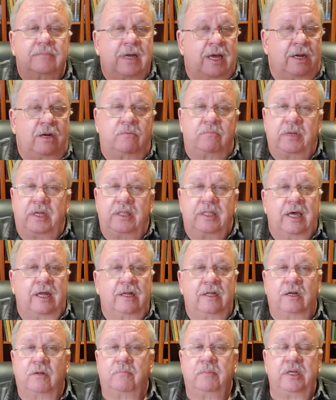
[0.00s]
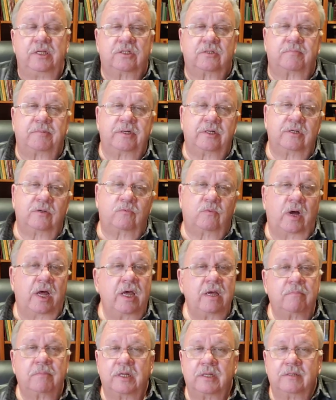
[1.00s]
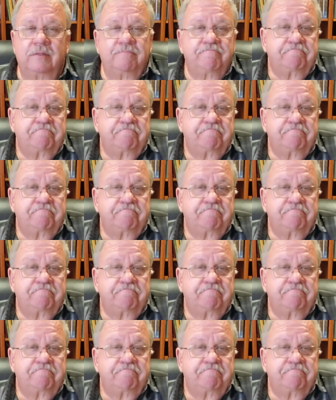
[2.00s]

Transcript: I don't mean that in a mean-spirited way, but